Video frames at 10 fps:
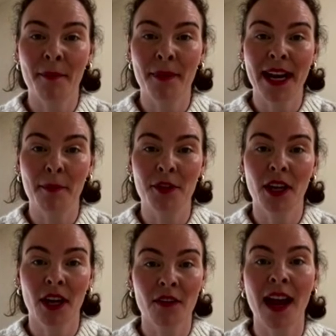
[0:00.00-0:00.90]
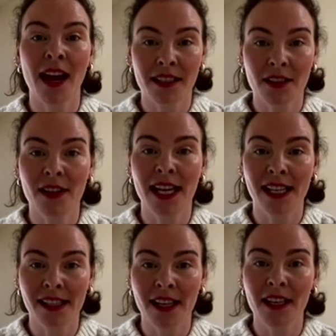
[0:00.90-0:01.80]
and being able to kind of actively
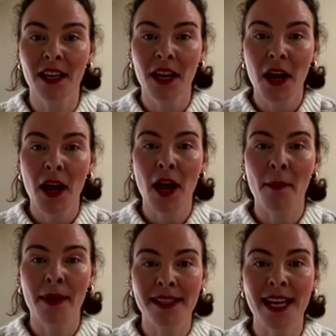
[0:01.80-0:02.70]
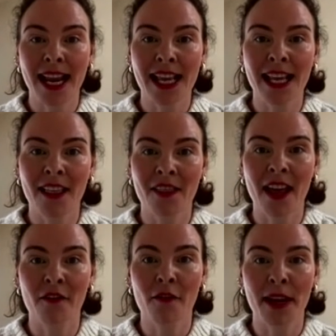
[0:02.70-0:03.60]
listen, and taking in
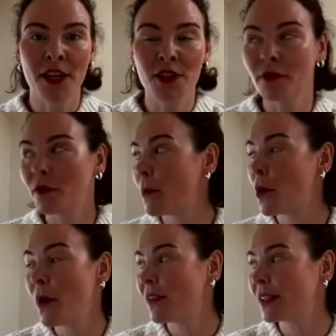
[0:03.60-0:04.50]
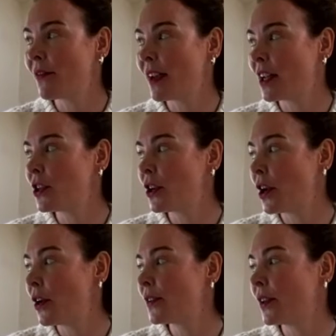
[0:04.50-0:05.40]
that information from whoever's giving it to
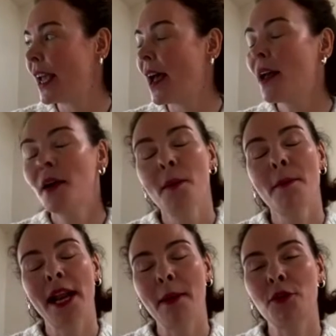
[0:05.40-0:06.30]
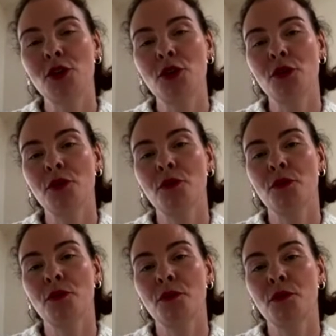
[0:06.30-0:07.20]
you. So yeah, being able to
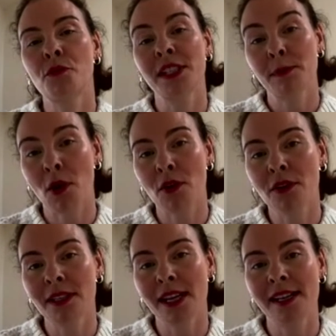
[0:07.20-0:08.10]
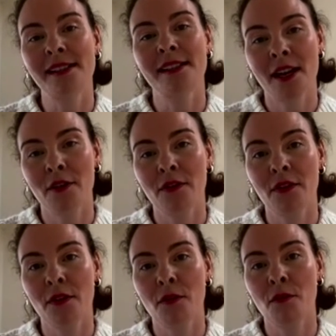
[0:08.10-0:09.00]
respond instead of
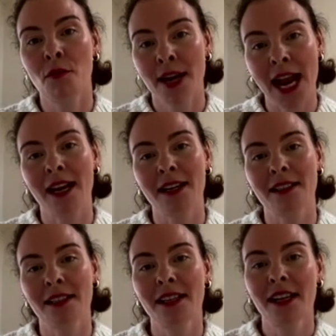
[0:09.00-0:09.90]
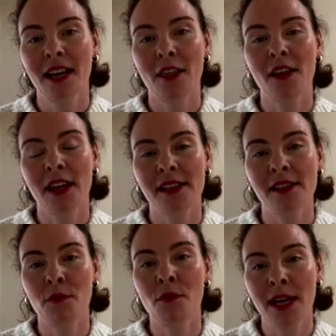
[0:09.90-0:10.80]
react, I think, is
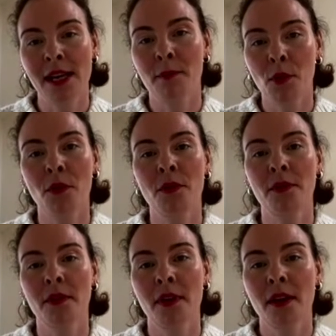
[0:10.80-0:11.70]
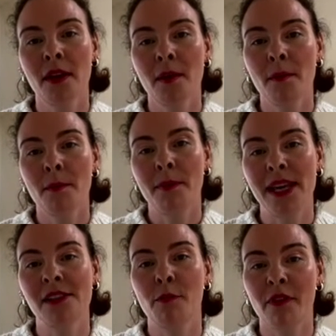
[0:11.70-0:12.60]
a really important
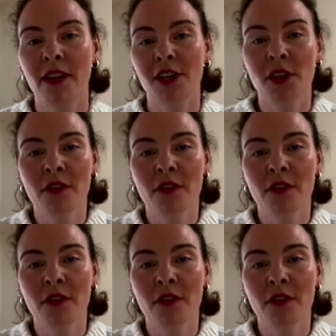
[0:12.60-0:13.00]
piece of profession.